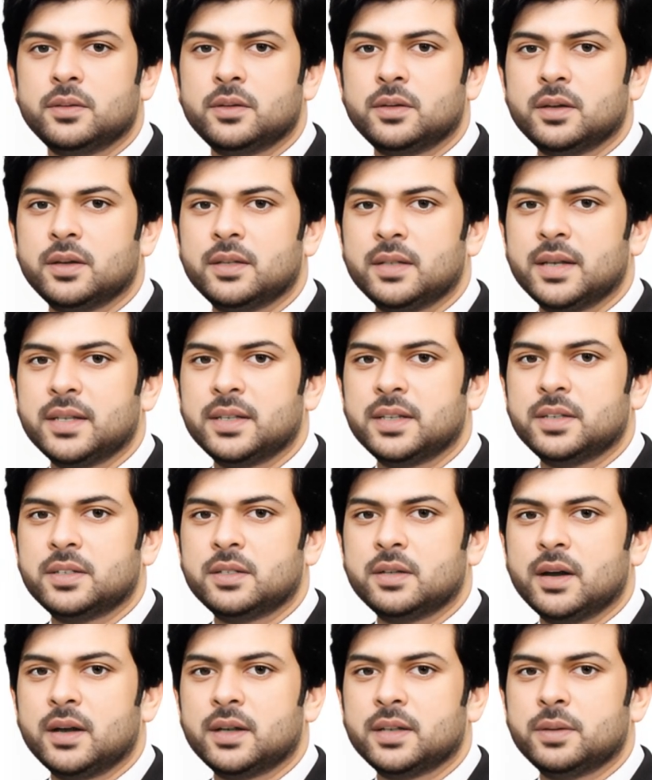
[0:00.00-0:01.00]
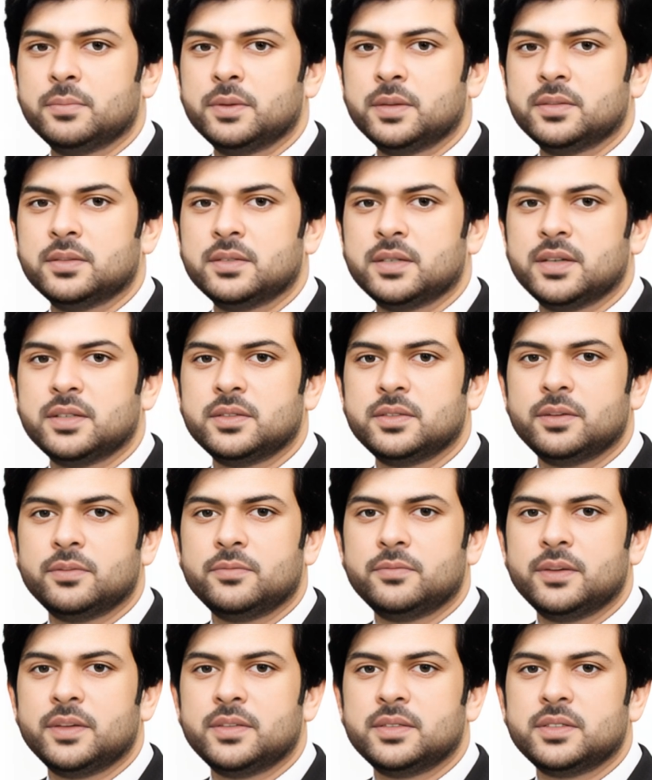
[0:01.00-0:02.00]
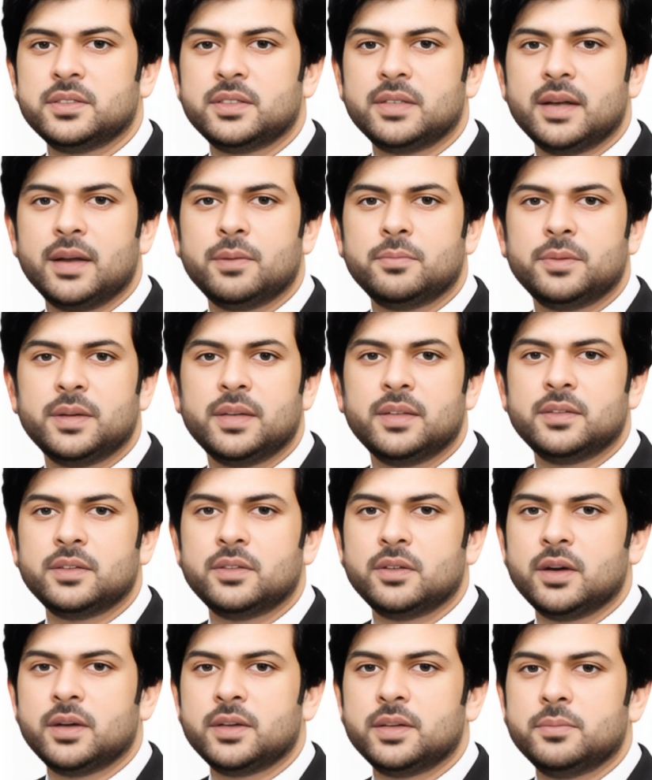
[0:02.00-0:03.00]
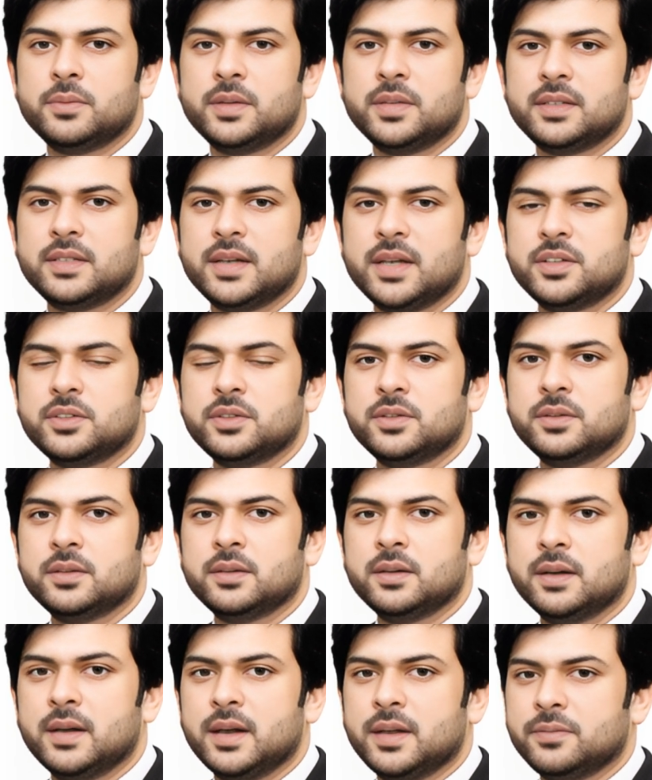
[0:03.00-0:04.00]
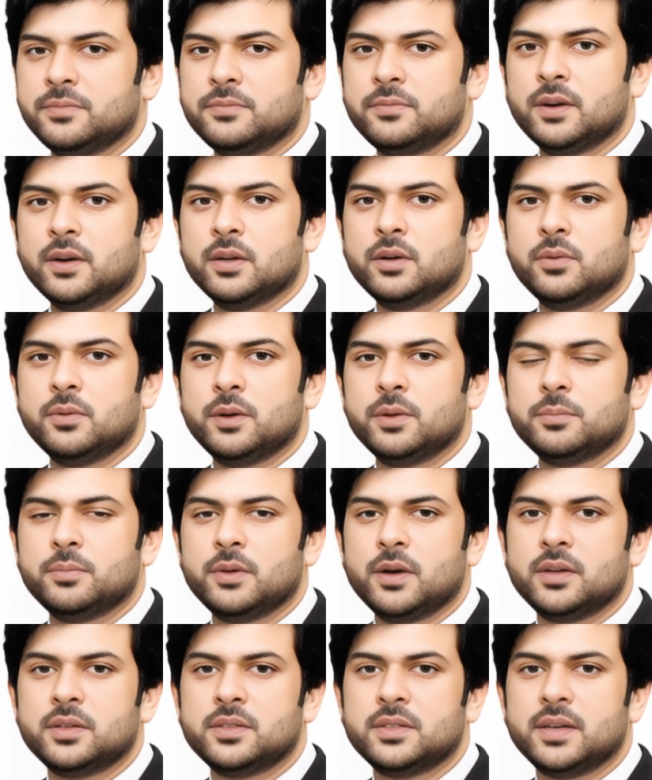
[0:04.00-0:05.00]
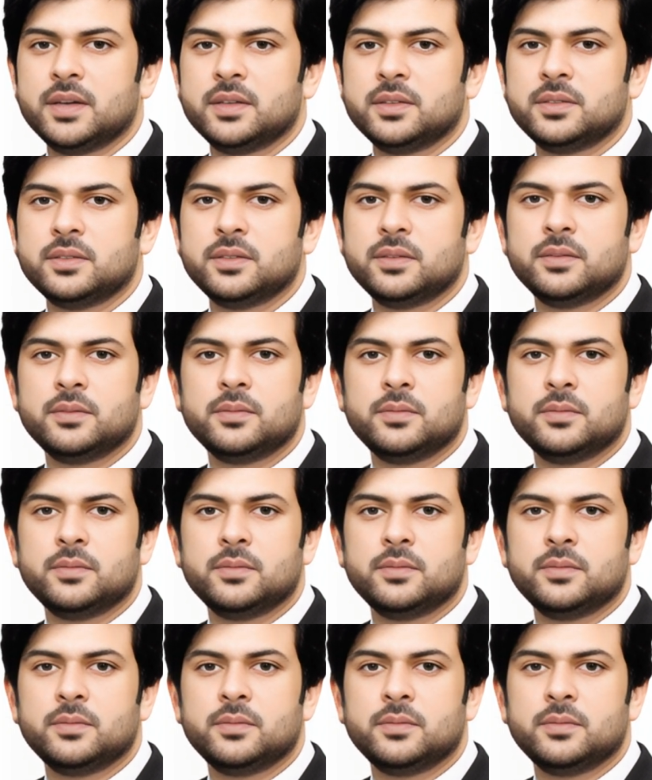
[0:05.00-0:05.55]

Collecting documents is the fifth step in the documentation and follow-up process.